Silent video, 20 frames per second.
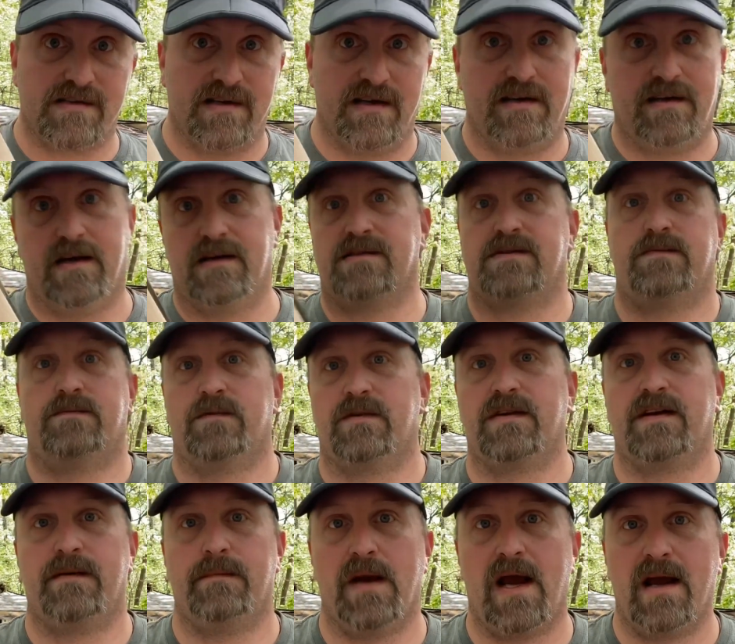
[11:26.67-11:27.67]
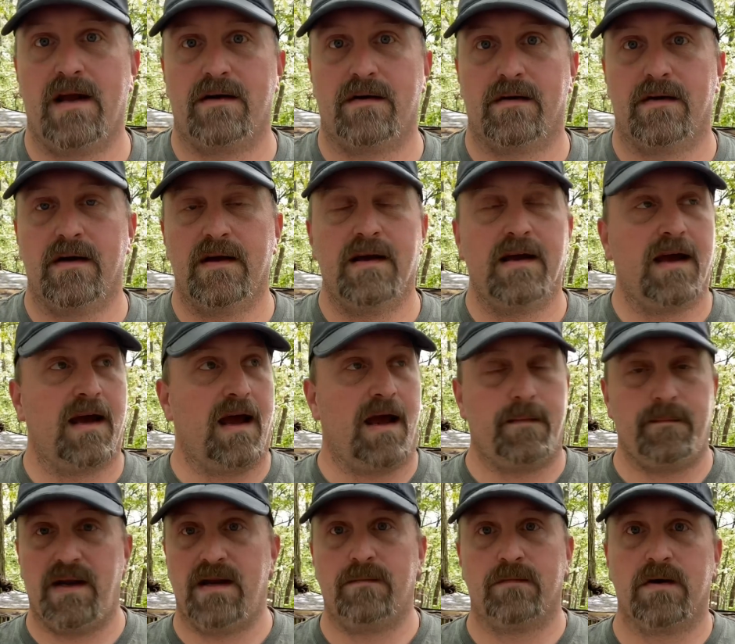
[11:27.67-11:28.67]
It doesn't really matter. I
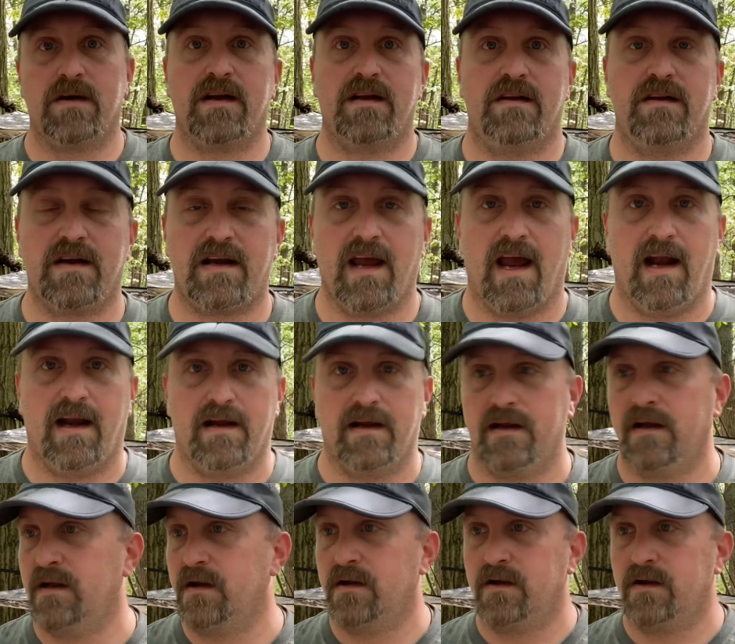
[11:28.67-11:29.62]
mean, really look at it.